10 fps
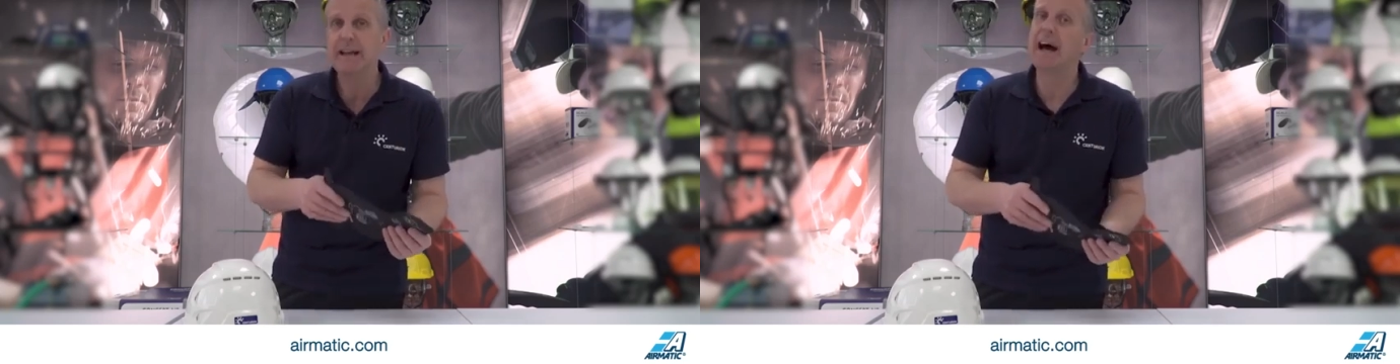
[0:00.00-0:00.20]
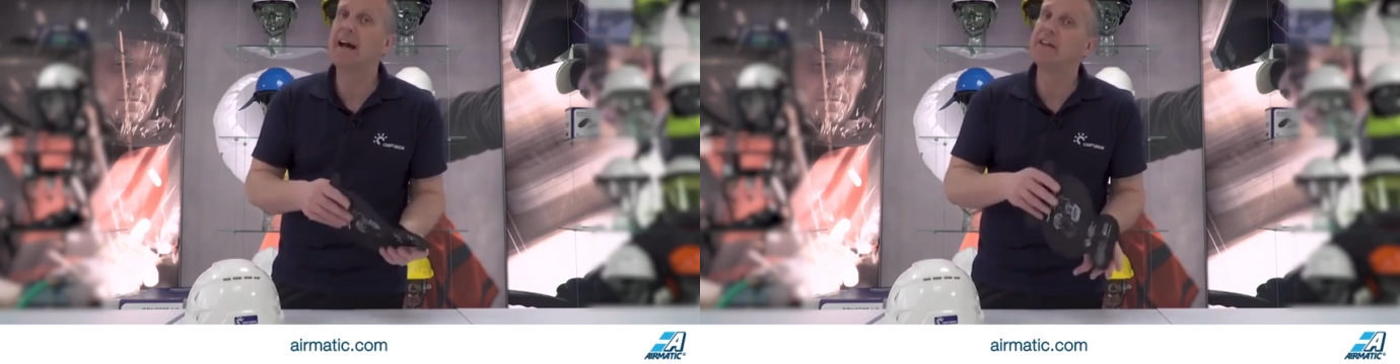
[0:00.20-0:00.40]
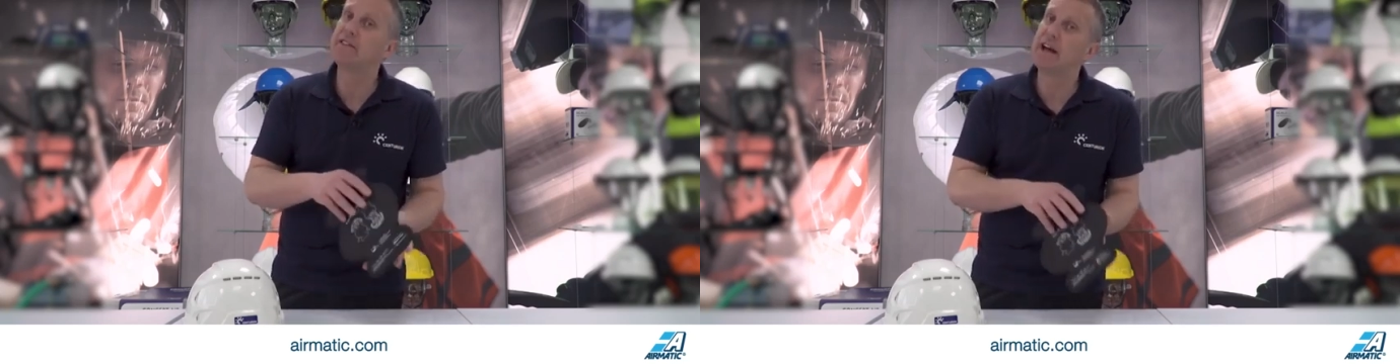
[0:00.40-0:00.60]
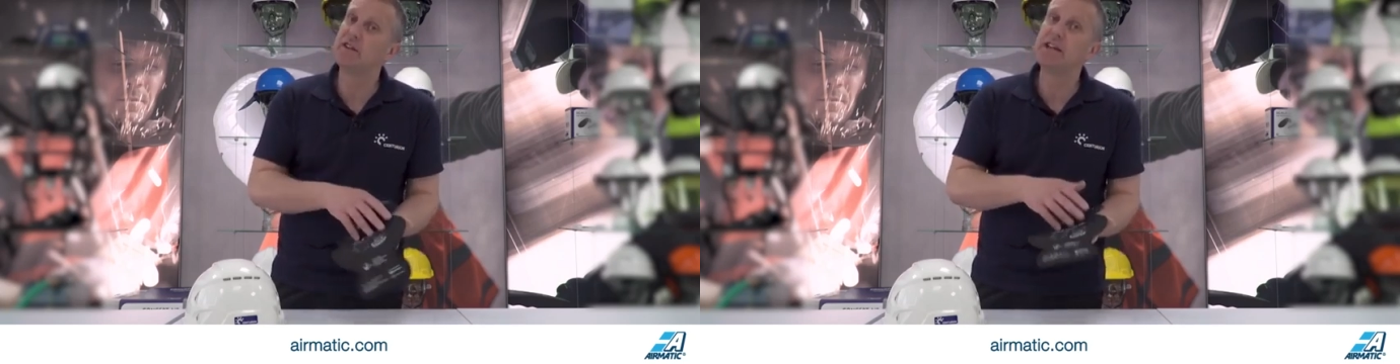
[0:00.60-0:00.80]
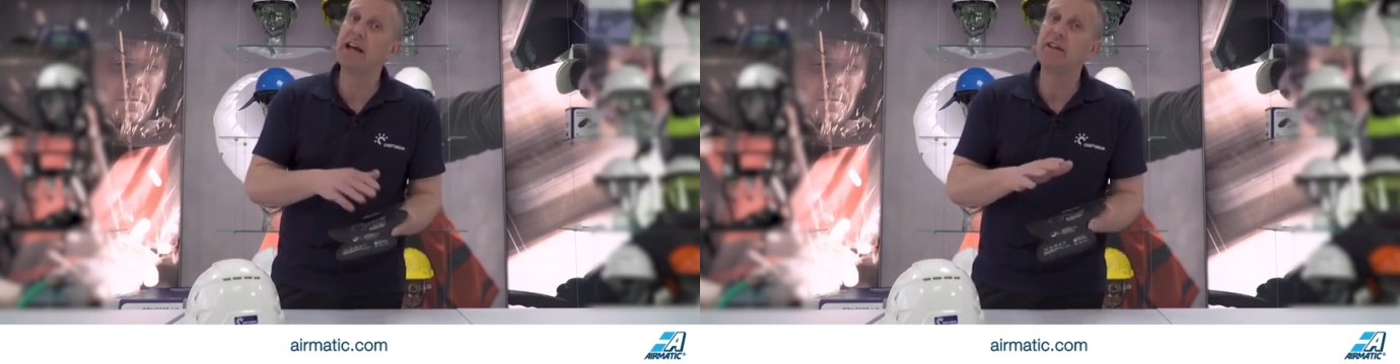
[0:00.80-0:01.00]
And it's
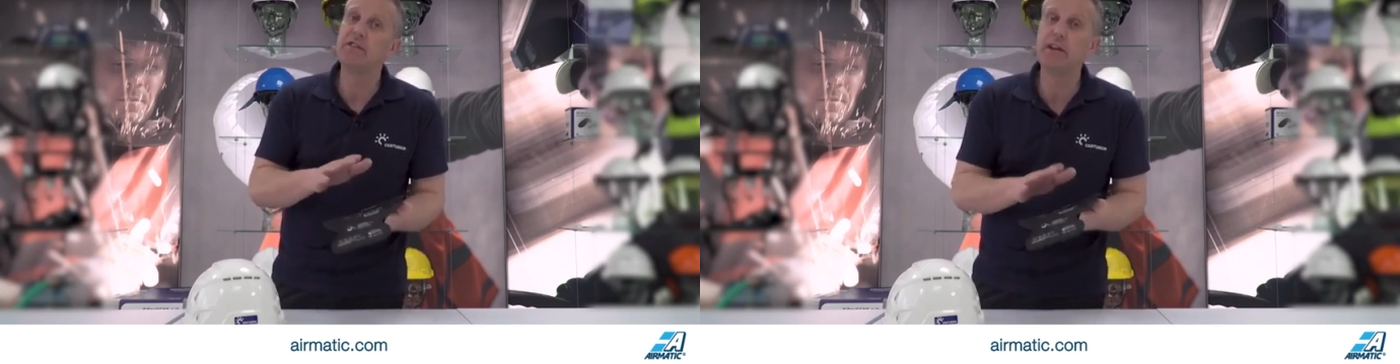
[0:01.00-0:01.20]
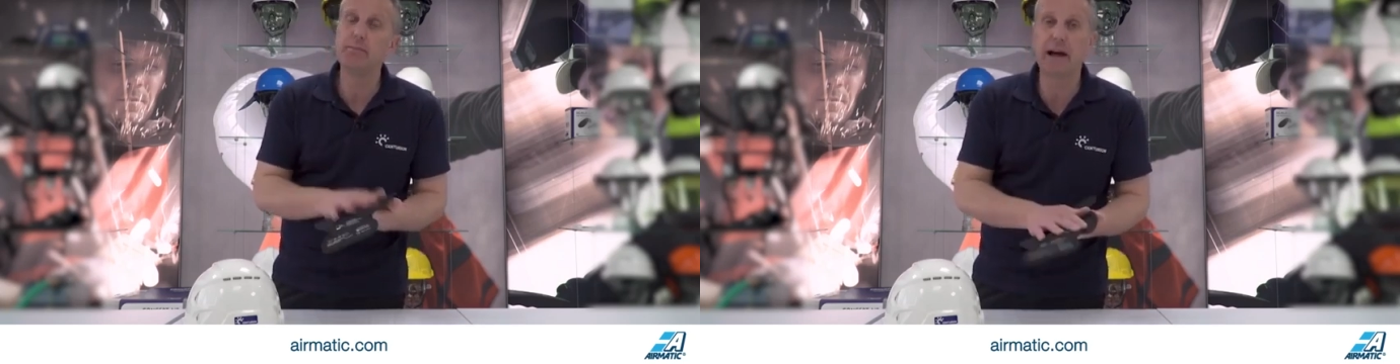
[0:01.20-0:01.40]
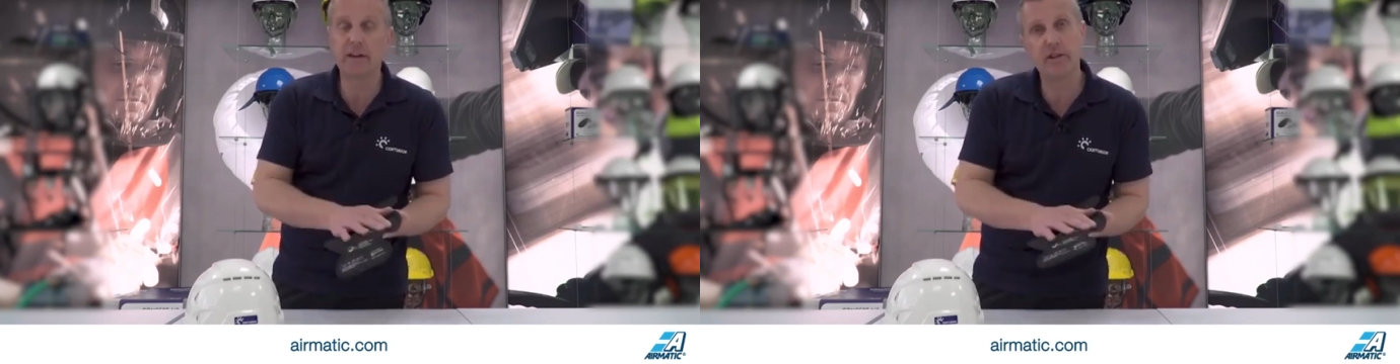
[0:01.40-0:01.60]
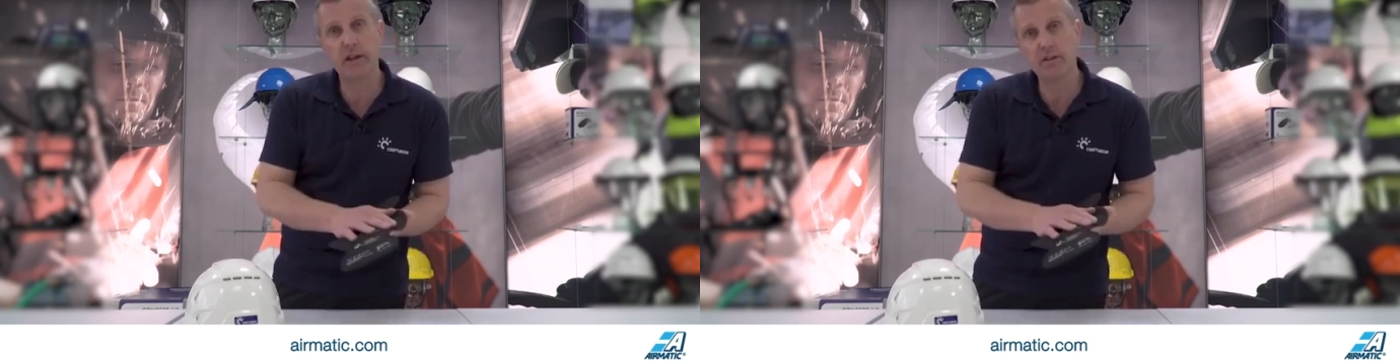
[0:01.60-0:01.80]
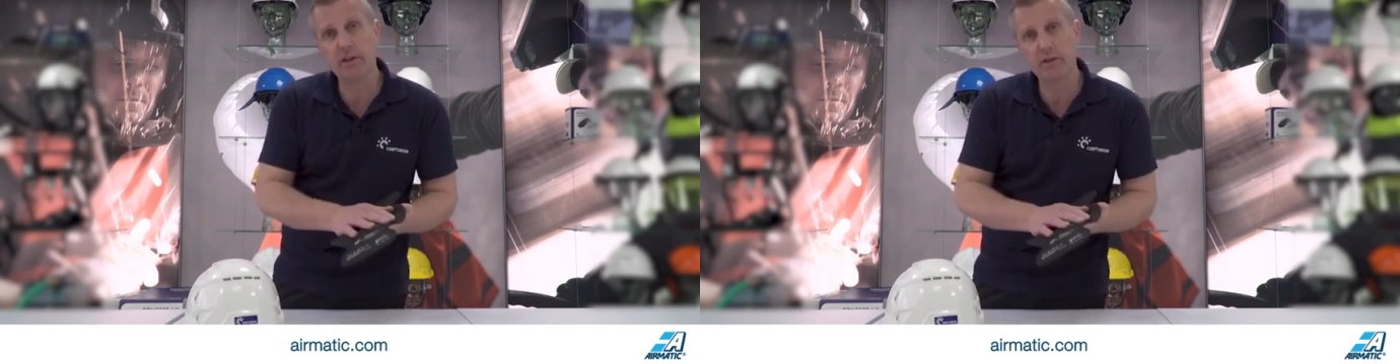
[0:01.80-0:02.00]
actually
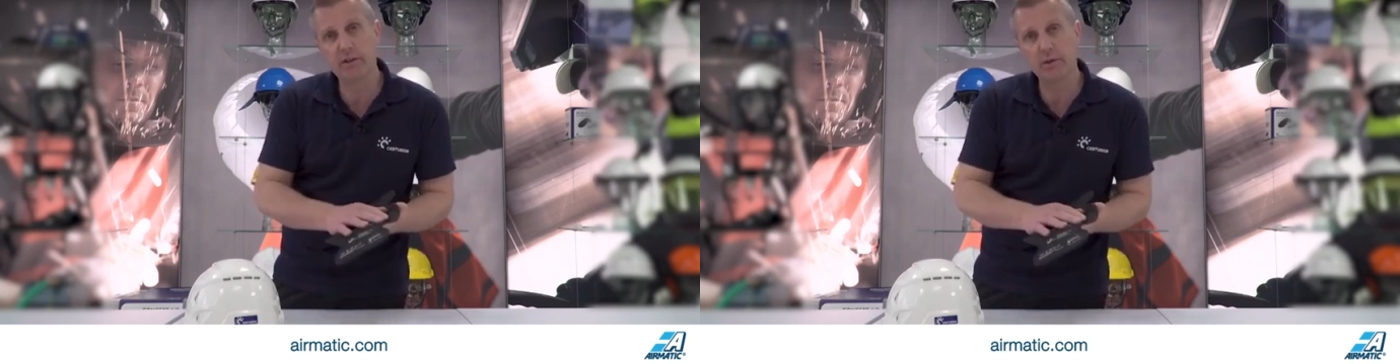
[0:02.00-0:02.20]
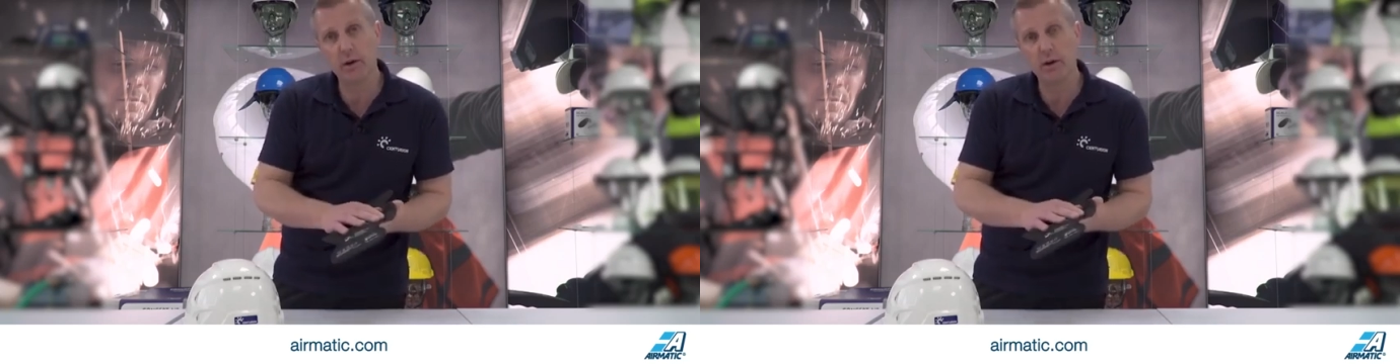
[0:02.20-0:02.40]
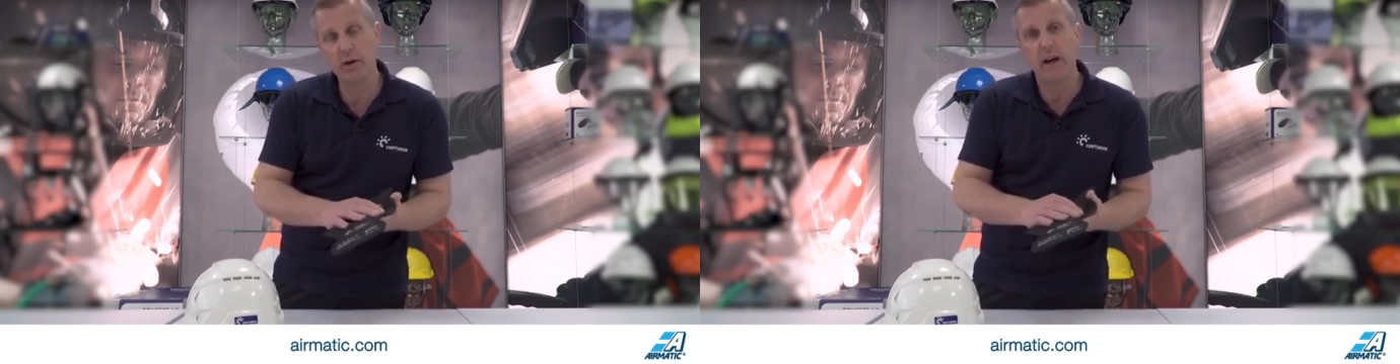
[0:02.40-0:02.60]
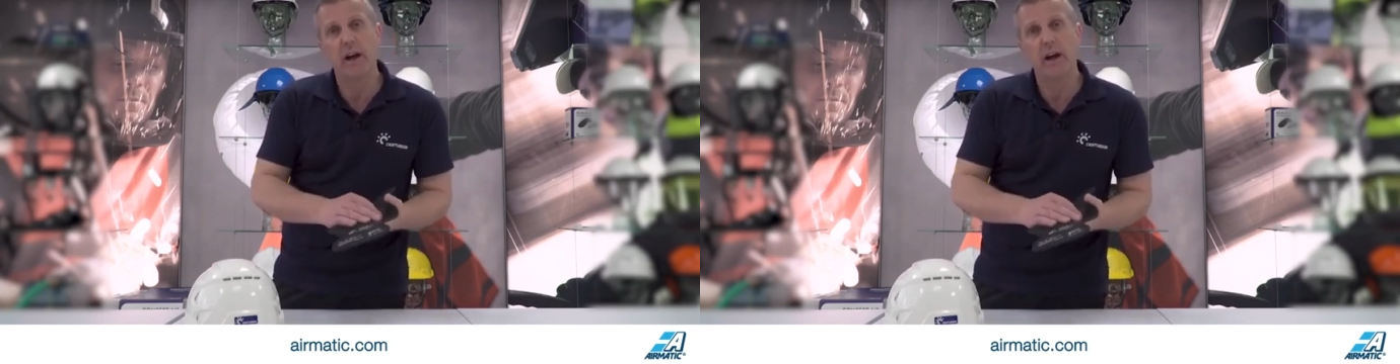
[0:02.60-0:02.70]
antibacterial as well.